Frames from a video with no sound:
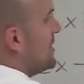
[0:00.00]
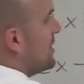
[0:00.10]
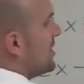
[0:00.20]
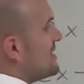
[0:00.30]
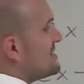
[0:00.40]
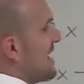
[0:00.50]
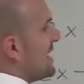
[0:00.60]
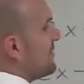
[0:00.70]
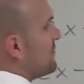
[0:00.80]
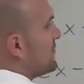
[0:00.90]
here is
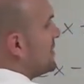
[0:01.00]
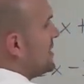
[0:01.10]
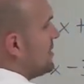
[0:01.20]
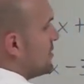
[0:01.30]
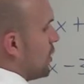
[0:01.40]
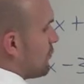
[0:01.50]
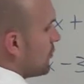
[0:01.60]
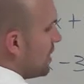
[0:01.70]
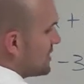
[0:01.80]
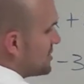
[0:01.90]
negative three over one.